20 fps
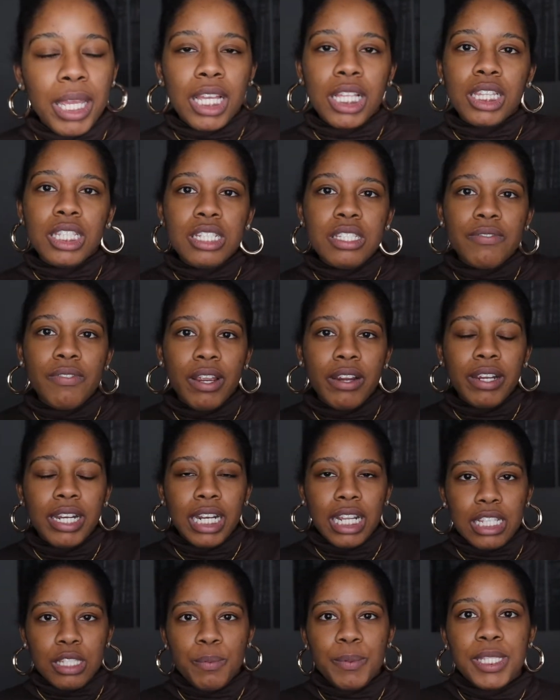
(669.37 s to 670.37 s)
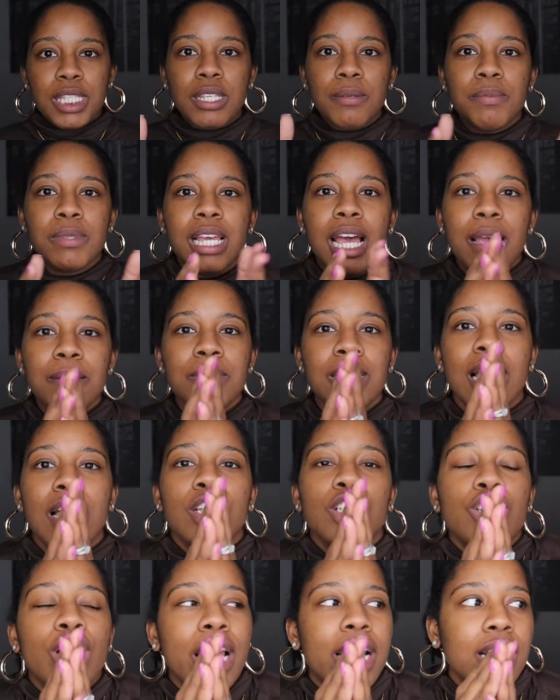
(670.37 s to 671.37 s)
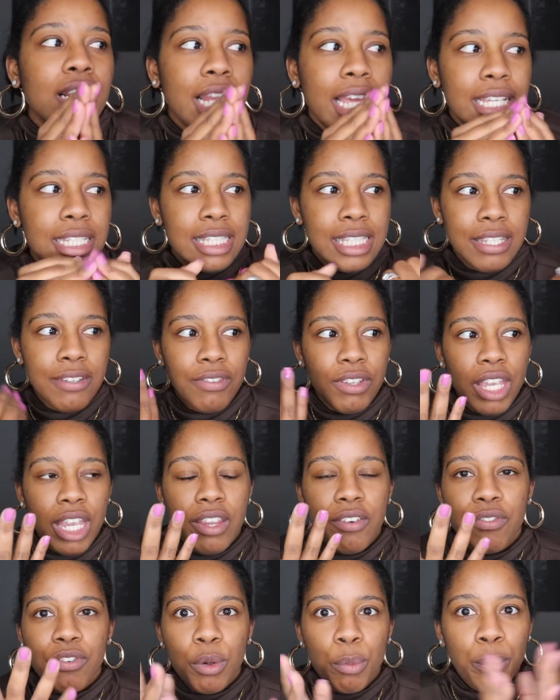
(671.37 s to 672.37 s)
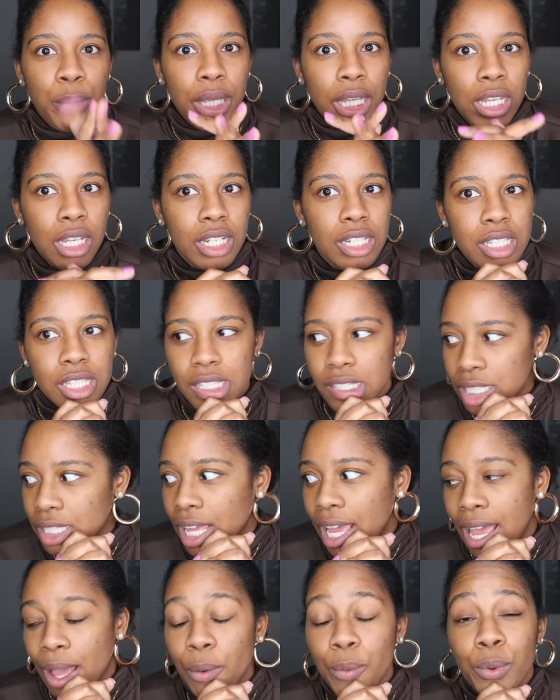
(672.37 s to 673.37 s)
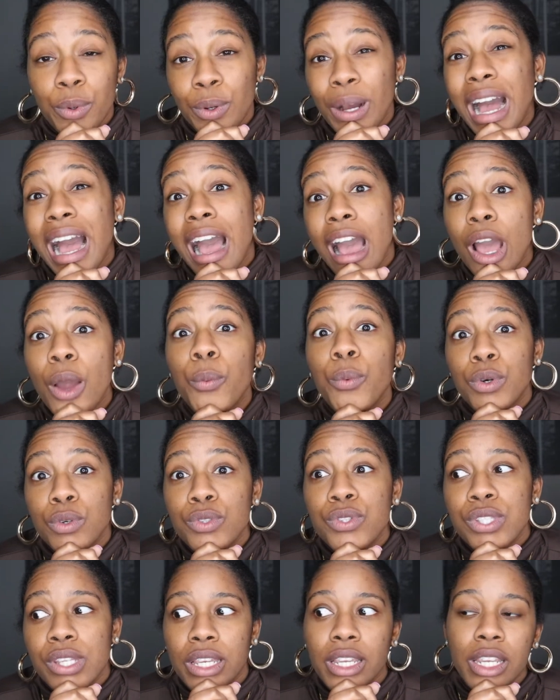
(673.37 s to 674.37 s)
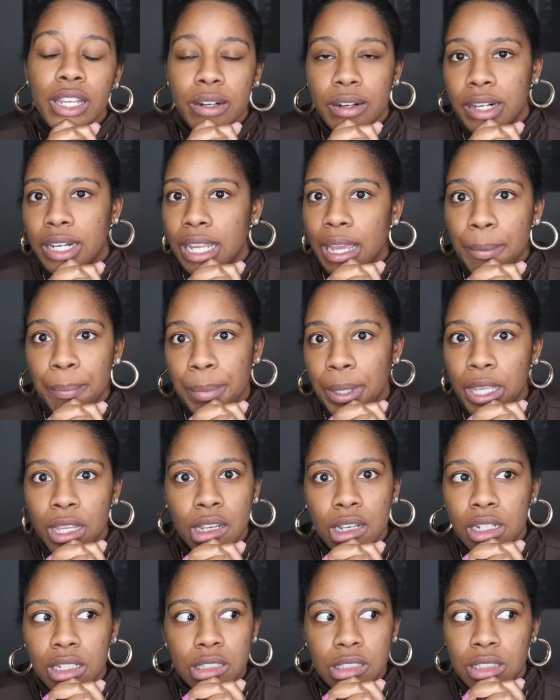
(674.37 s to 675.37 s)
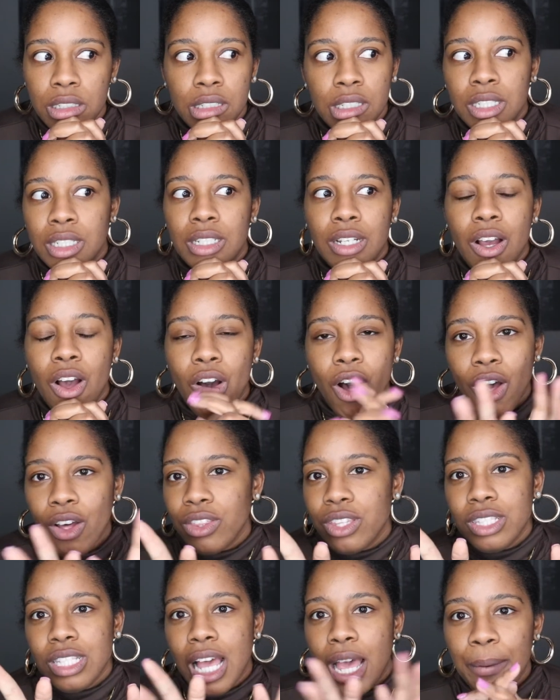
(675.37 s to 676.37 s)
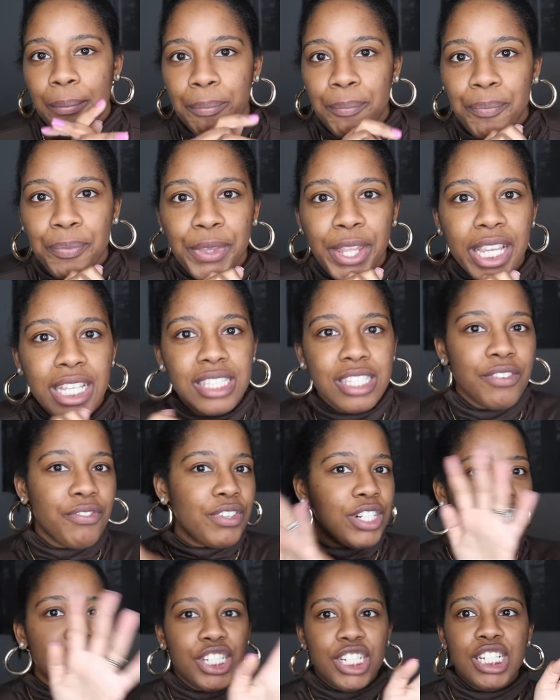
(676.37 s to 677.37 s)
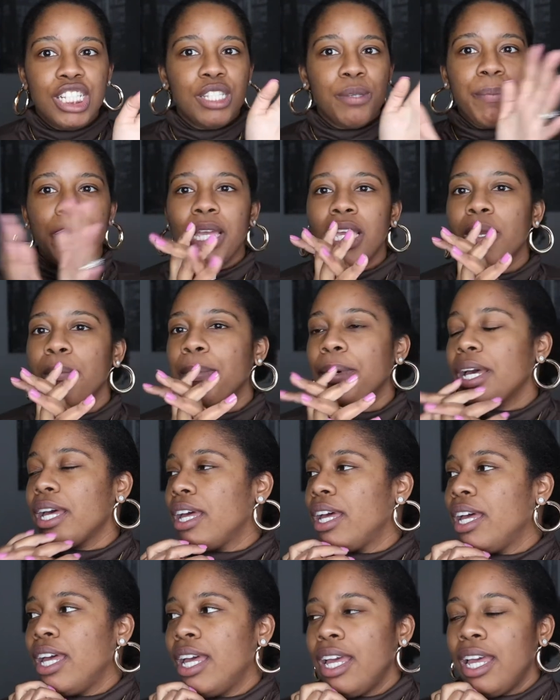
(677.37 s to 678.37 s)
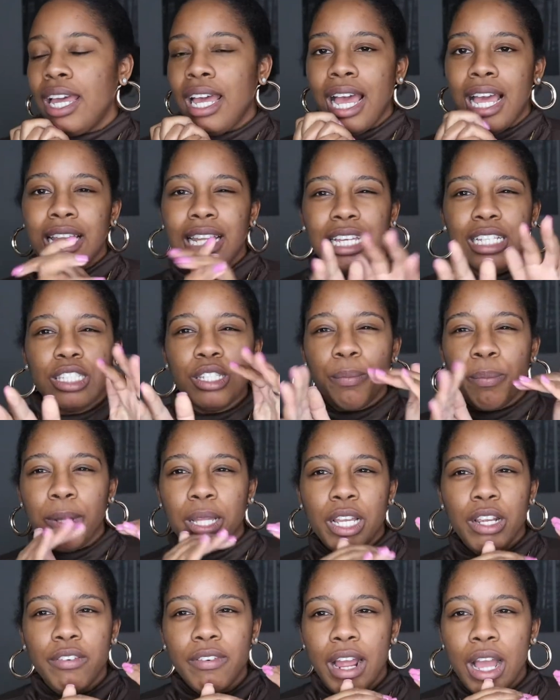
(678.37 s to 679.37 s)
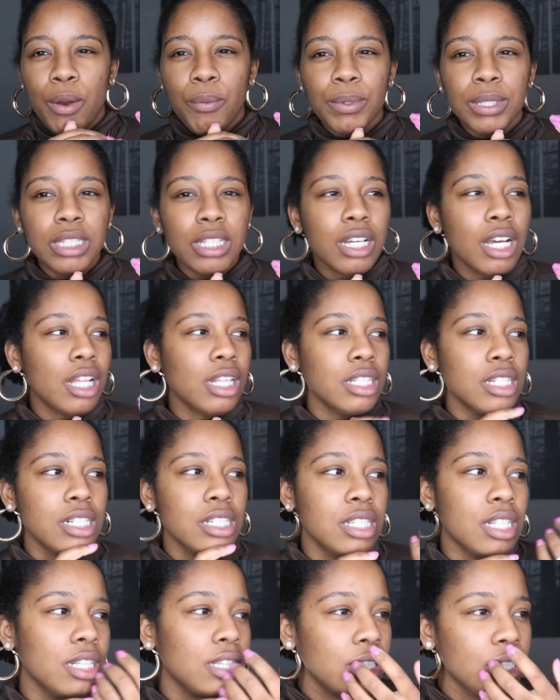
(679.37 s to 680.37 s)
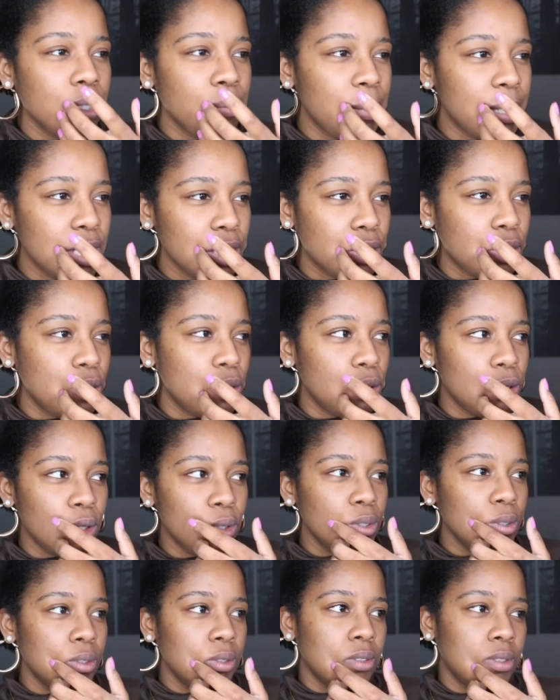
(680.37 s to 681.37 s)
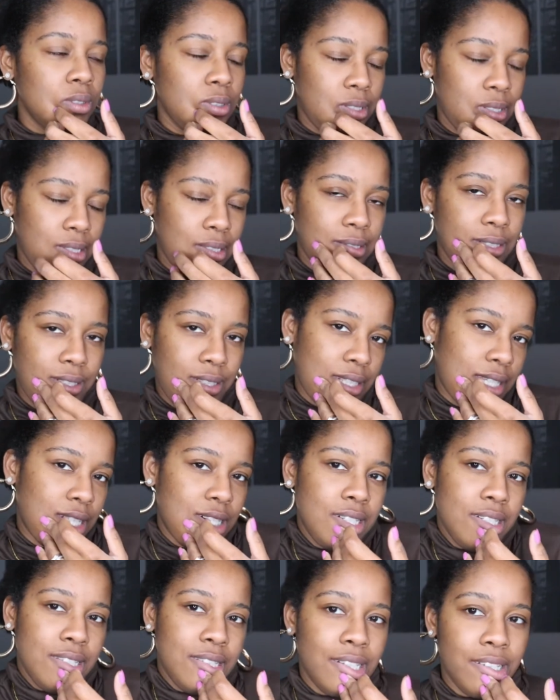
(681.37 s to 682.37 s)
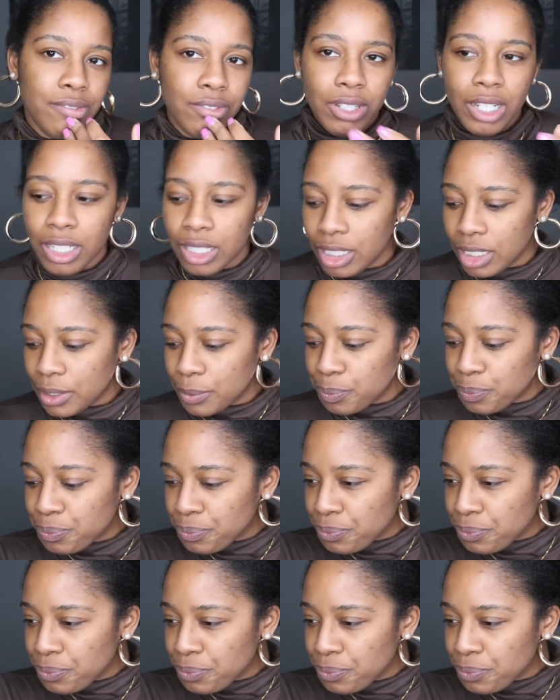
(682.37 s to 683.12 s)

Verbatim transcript: Pink looks very nice, but sometimes I'll try to like deviate from pink because I will, I will sit here and get pink all the time, like different shades of pink. But I like to play around with the colors a little bit too. I just love color.